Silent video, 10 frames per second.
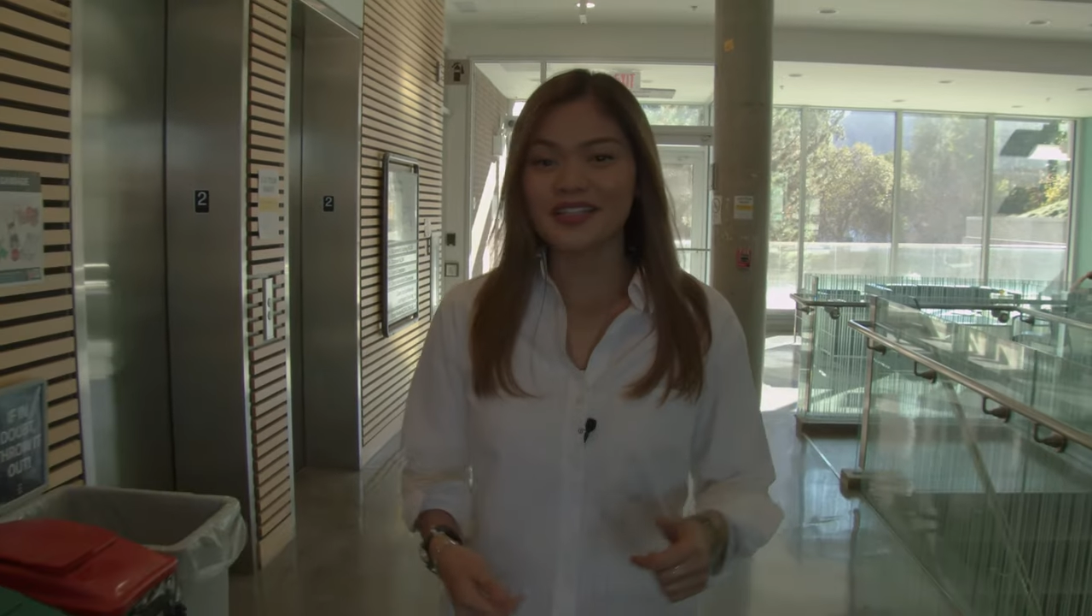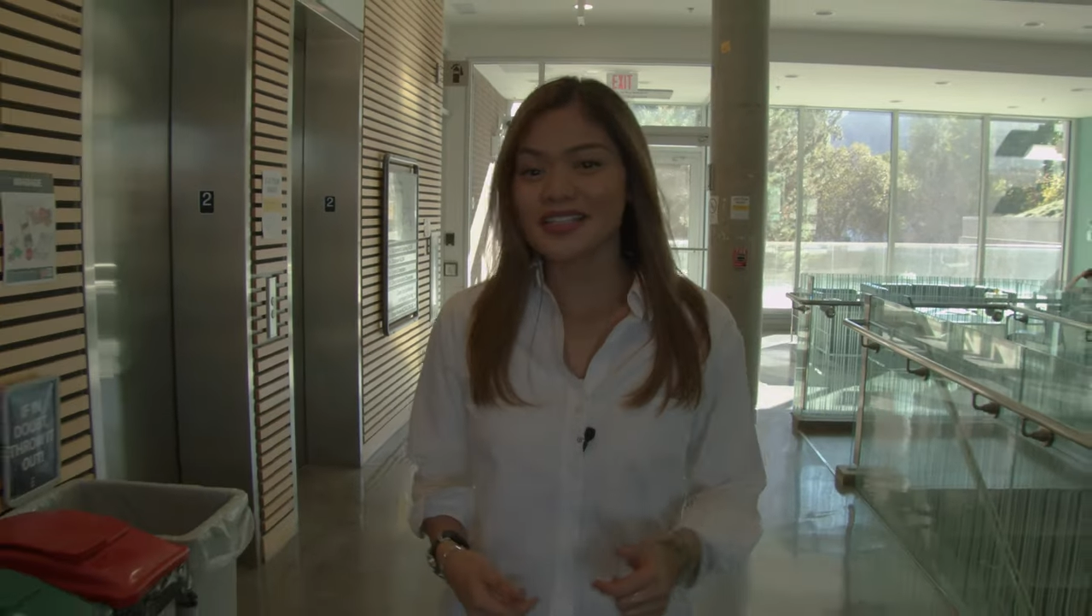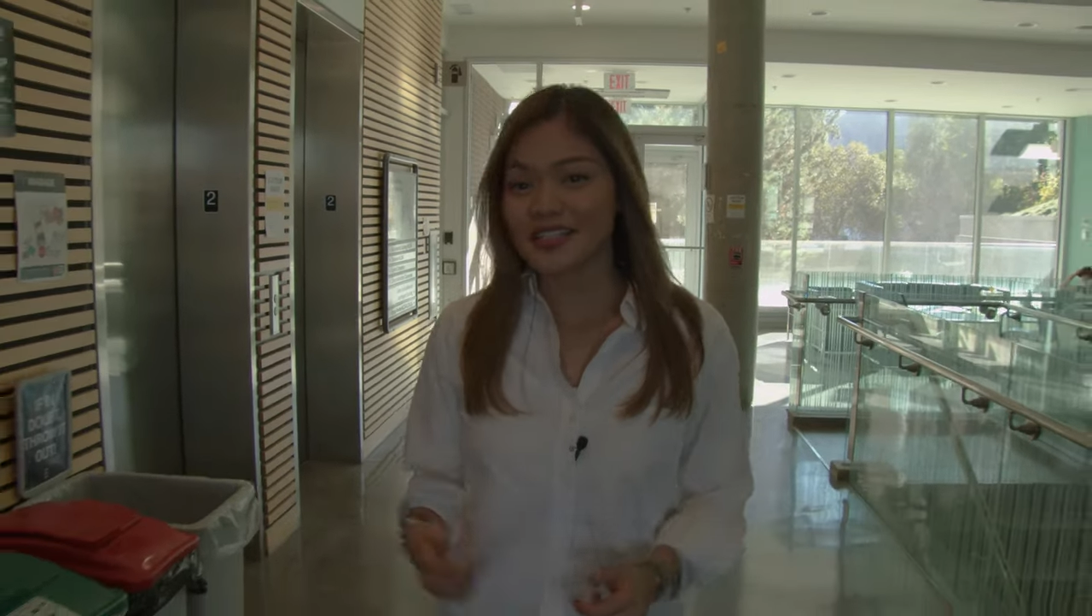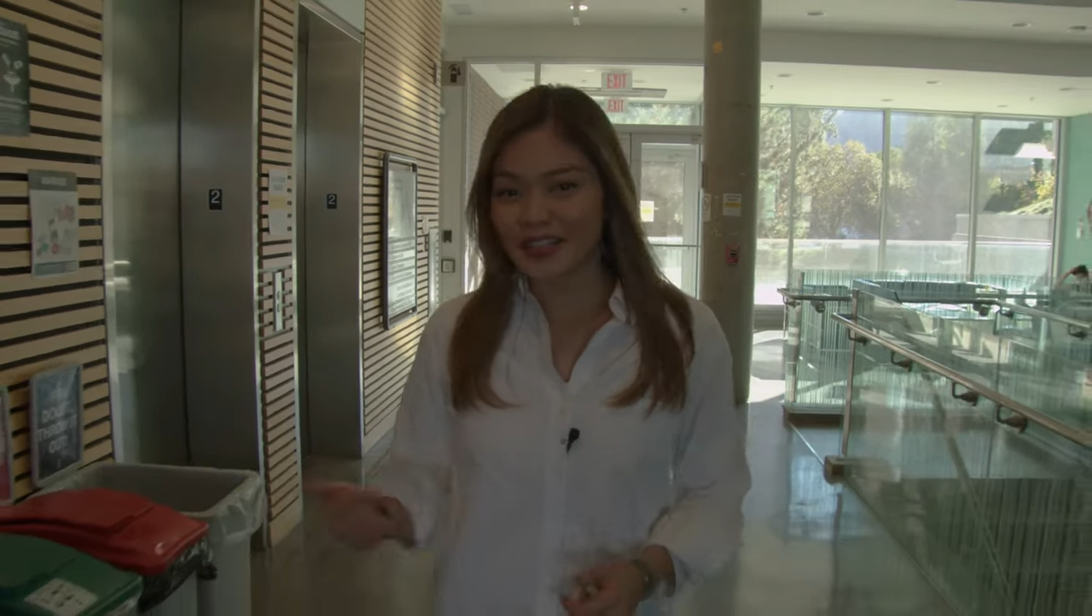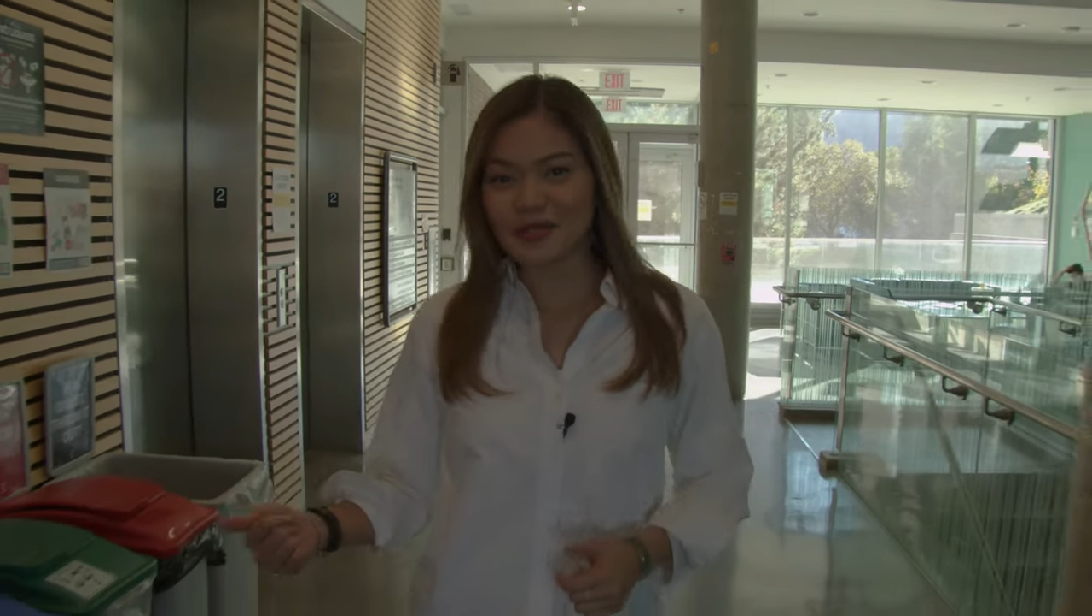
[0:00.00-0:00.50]

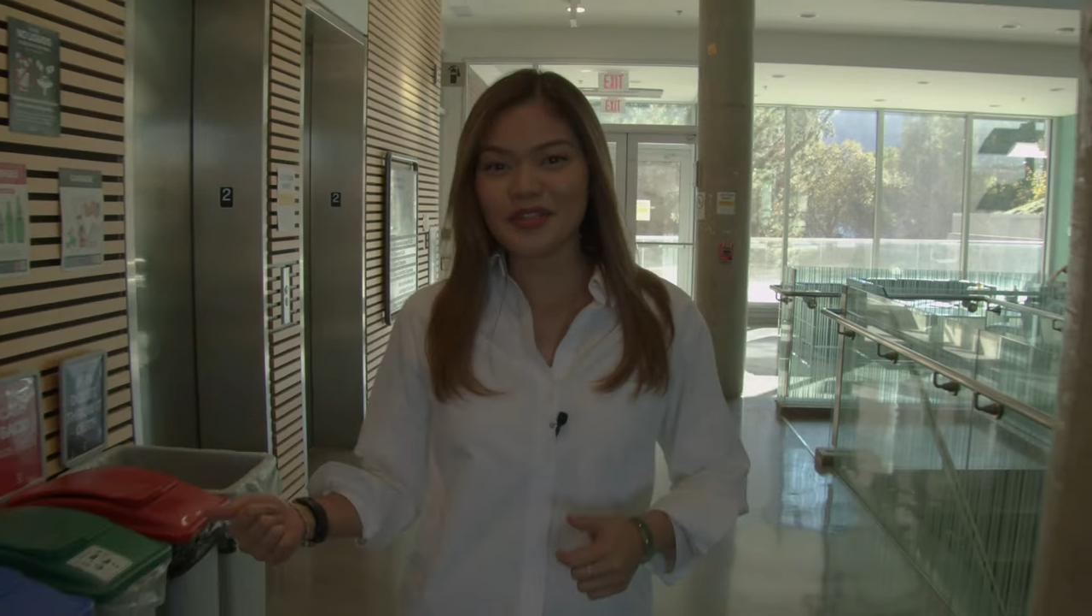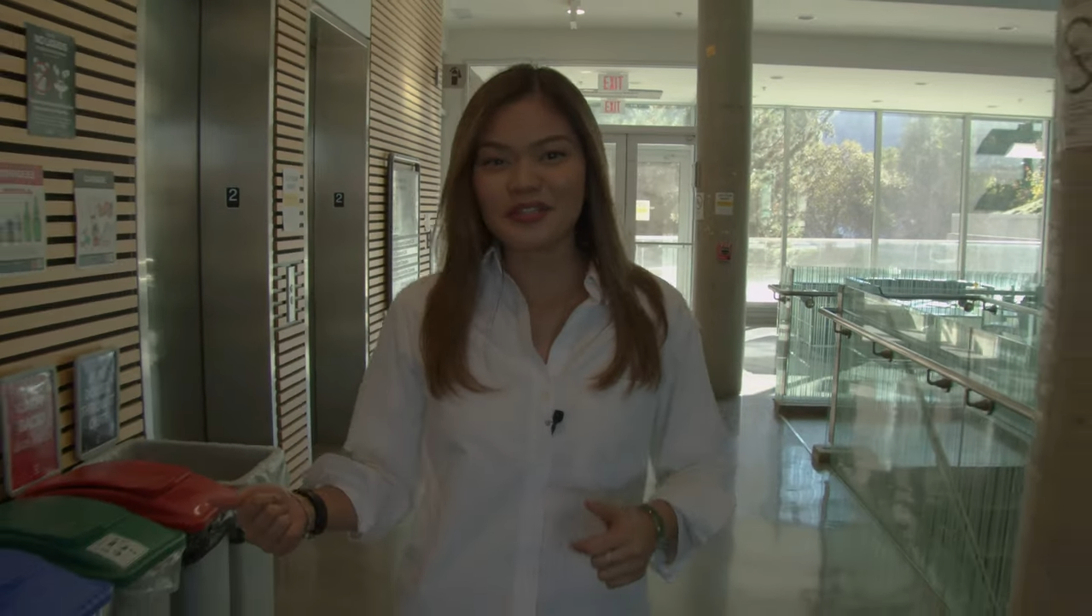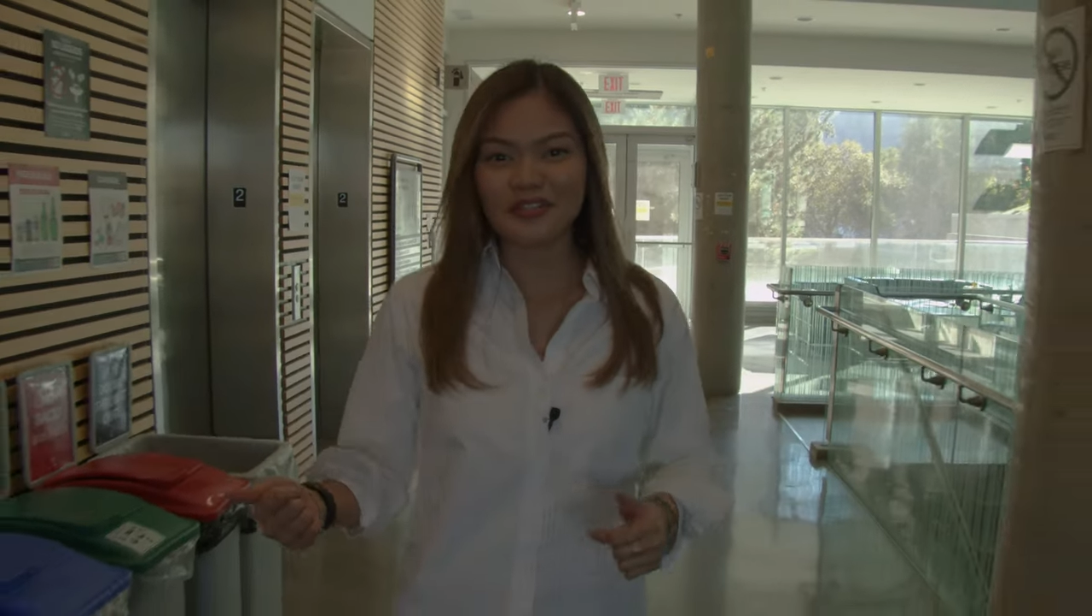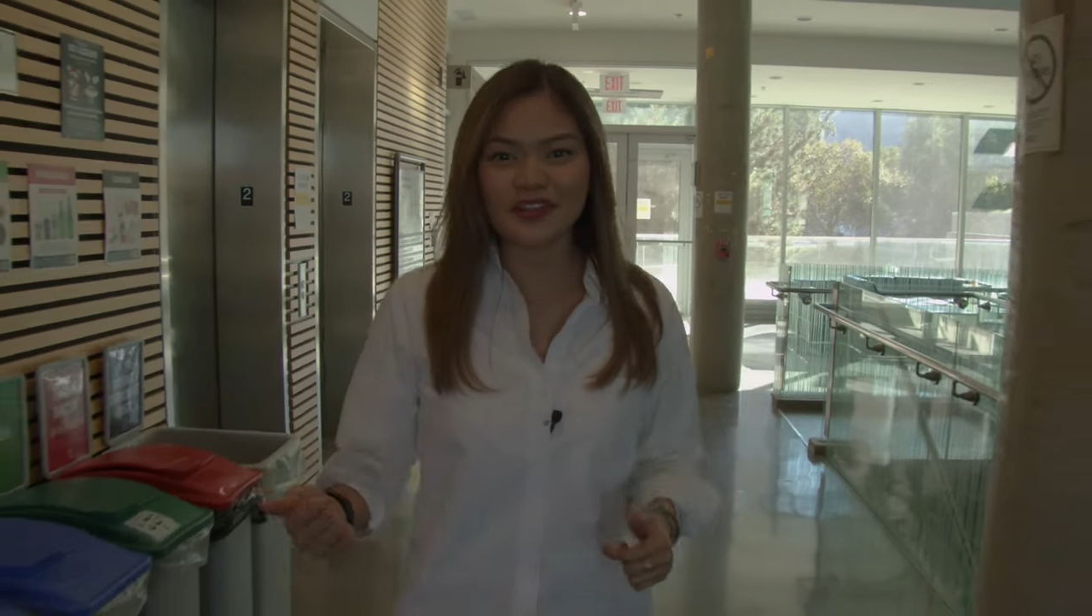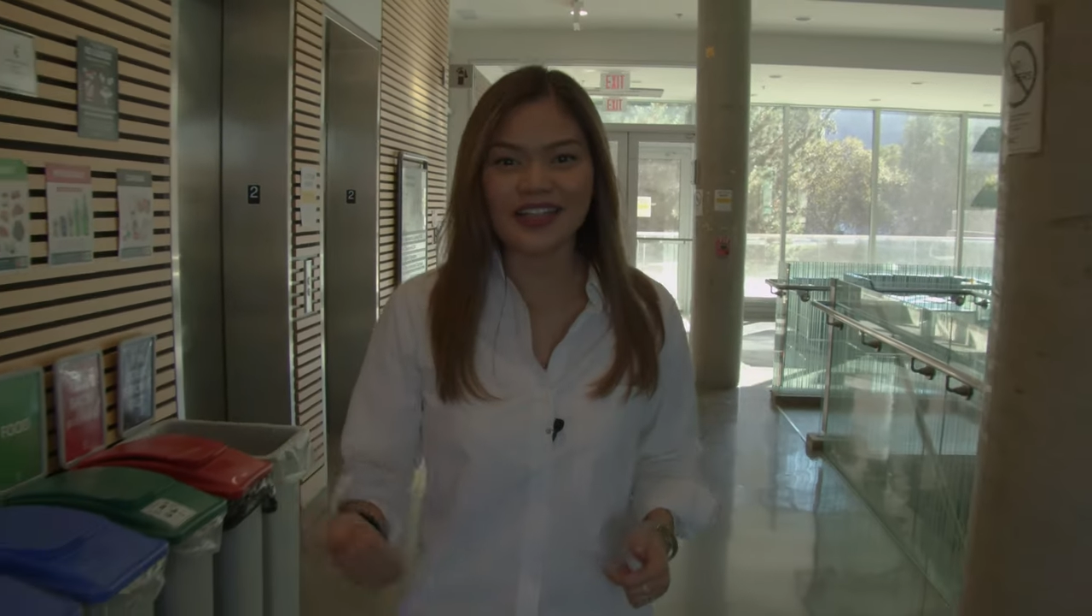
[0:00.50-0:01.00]
study
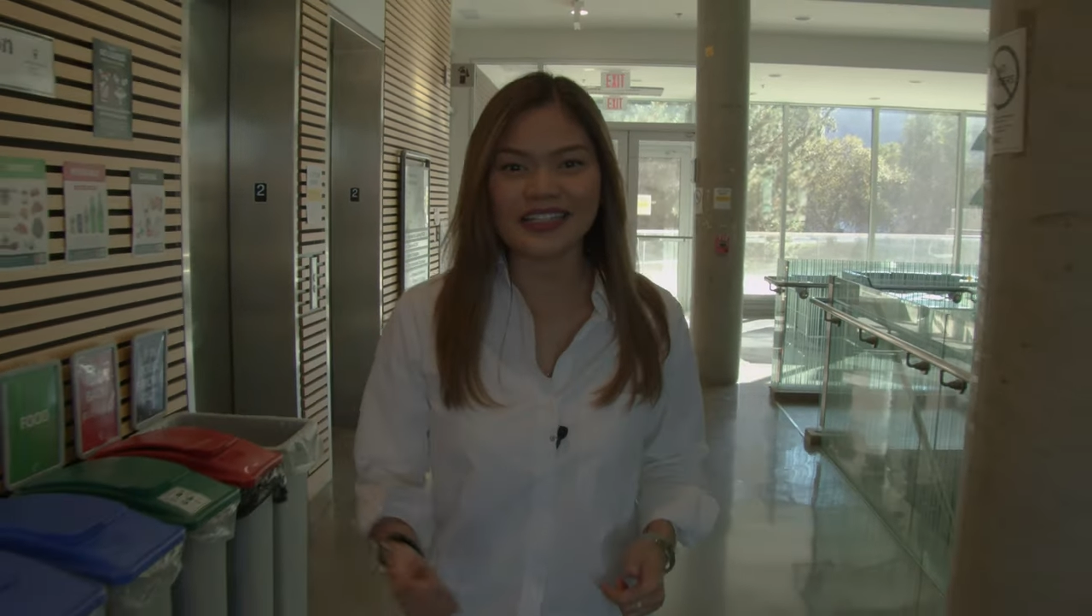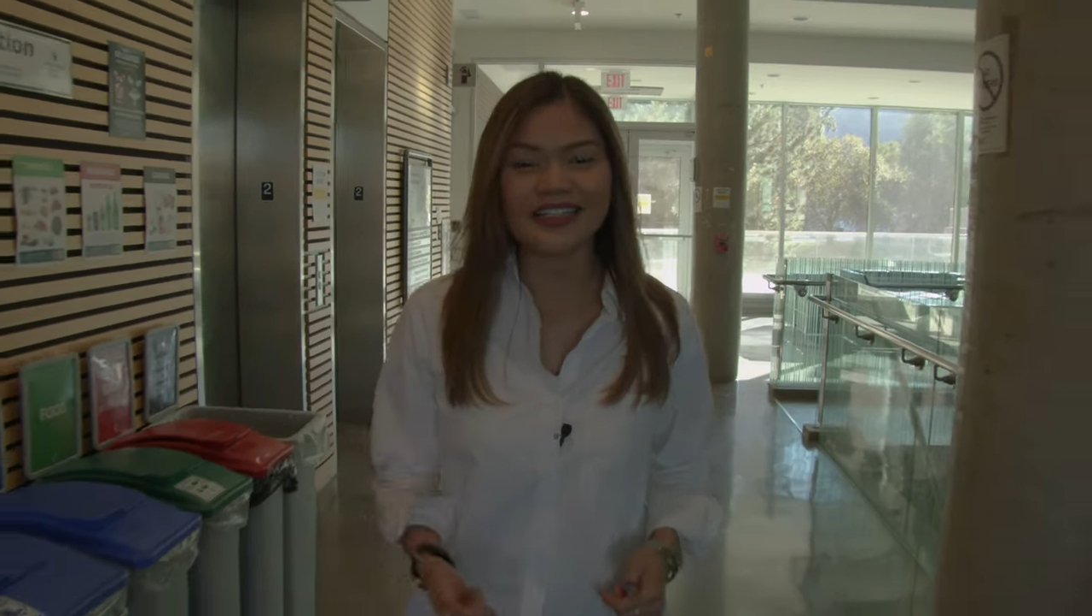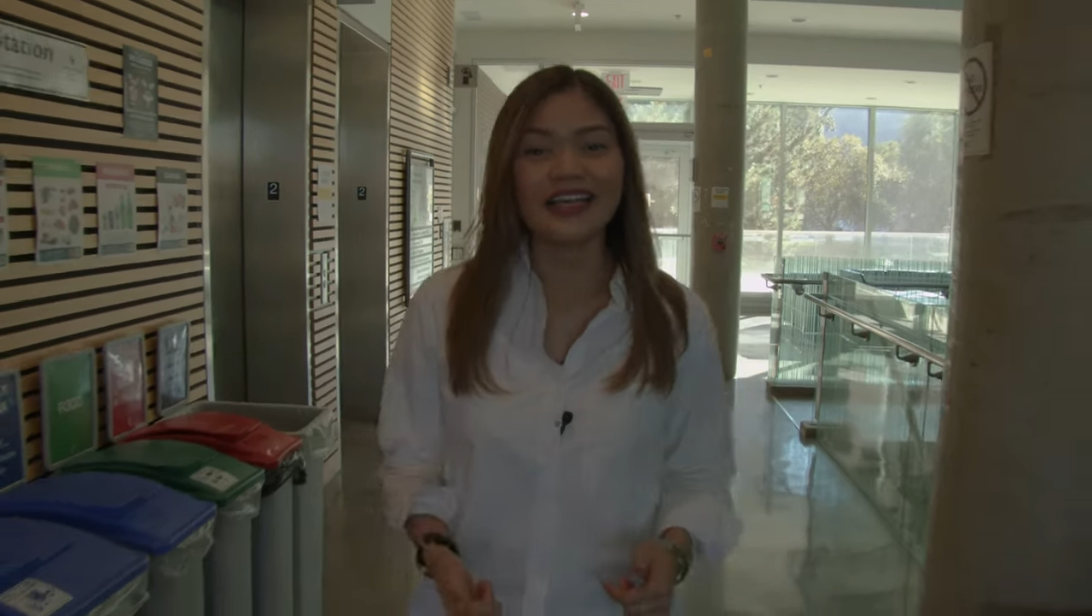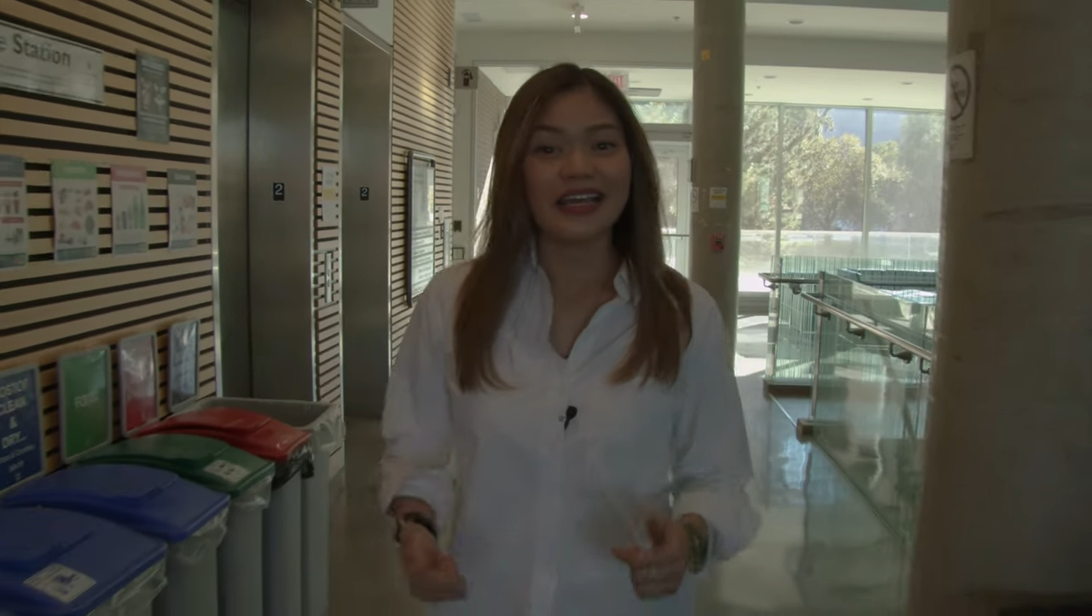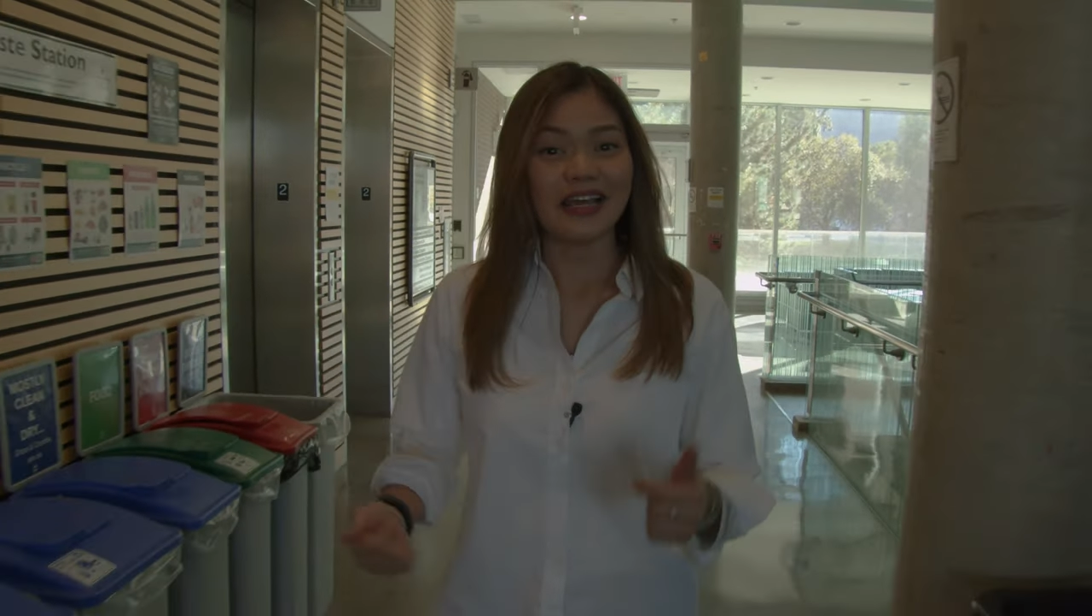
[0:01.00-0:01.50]
with your friends,